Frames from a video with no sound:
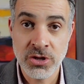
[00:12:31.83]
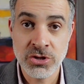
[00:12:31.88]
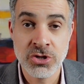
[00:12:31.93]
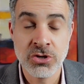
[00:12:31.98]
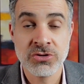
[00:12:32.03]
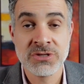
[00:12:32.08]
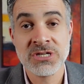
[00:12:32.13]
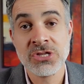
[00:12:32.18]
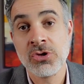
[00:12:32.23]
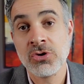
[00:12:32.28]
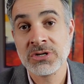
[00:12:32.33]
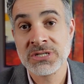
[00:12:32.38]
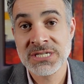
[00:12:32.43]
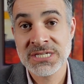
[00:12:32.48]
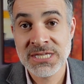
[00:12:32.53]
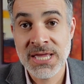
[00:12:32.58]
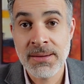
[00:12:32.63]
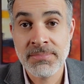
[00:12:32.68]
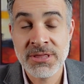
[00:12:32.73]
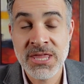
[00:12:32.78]
There's either a
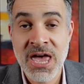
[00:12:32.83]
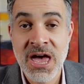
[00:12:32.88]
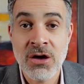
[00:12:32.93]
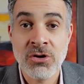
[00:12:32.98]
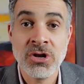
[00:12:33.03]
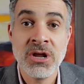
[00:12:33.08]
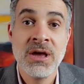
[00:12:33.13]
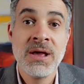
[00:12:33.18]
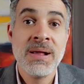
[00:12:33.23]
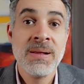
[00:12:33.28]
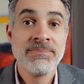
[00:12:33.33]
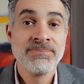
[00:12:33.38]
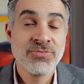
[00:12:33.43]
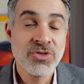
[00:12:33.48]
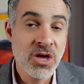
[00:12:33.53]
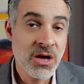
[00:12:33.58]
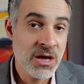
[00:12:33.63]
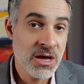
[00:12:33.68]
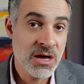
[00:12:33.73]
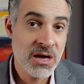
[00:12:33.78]
step down,
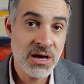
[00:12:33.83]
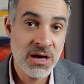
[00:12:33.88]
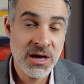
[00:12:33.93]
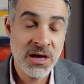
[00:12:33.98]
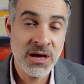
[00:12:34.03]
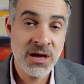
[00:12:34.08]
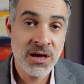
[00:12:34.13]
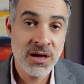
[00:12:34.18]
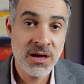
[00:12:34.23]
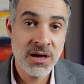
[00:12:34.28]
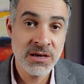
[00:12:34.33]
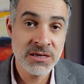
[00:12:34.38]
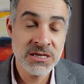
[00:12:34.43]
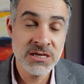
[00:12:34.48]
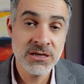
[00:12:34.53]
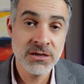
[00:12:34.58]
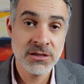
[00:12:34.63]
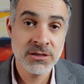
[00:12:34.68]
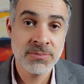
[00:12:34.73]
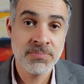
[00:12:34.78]
a
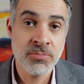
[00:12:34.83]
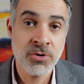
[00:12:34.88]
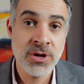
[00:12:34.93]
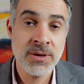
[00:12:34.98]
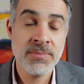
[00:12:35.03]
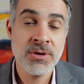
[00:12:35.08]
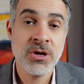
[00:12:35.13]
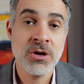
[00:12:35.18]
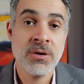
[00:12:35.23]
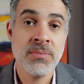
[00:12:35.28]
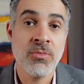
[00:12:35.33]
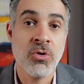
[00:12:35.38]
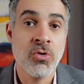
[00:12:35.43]
yield premium,